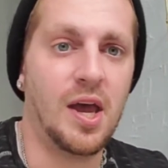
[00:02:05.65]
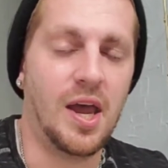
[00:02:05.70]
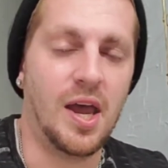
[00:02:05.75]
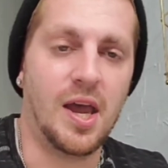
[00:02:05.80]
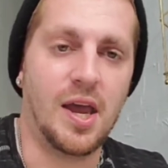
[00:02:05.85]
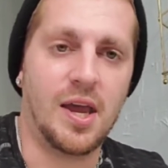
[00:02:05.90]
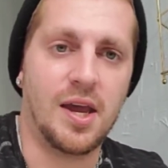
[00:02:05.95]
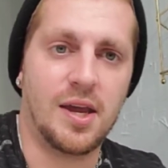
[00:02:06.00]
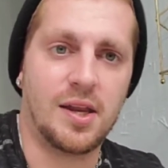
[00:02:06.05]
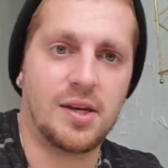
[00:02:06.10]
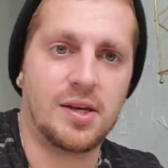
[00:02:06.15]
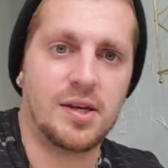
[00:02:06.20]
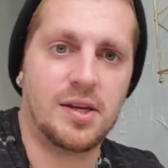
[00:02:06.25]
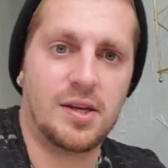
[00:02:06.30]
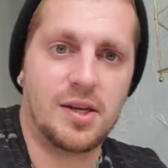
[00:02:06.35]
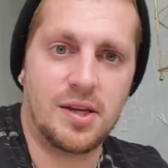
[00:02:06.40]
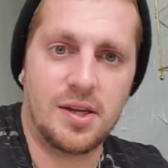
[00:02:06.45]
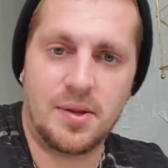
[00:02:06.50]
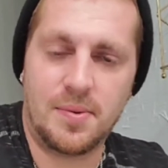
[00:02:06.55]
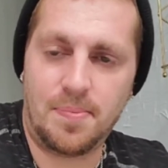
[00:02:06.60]
And
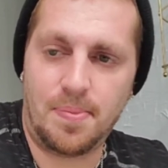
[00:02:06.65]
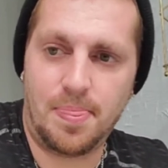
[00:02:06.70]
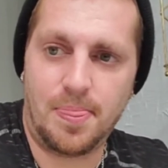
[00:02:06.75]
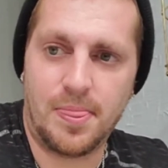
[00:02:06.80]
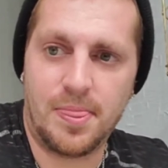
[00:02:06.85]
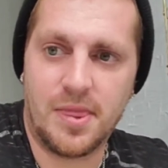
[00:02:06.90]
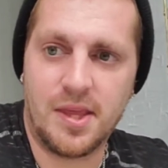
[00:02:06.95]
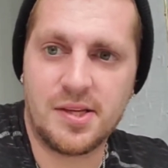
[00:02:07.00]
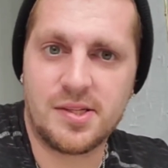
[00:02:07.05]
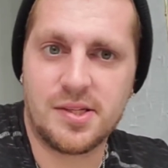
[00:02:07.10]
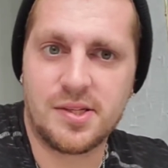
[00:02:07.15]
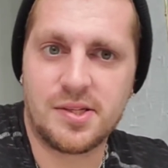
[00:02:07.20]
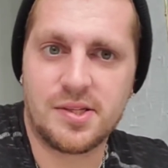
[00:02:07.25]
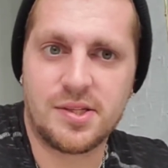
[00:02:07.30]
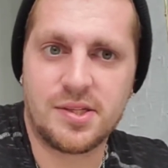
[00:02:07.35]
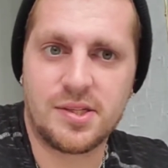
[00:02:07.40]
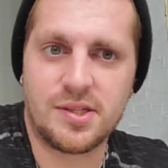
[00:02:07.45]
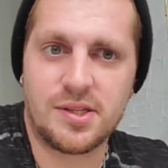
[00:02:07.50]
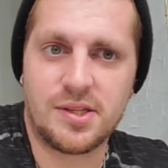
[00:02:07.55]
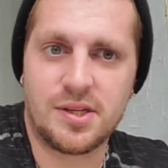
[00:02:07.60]
this
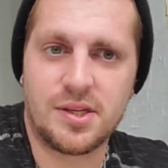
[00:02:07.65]
is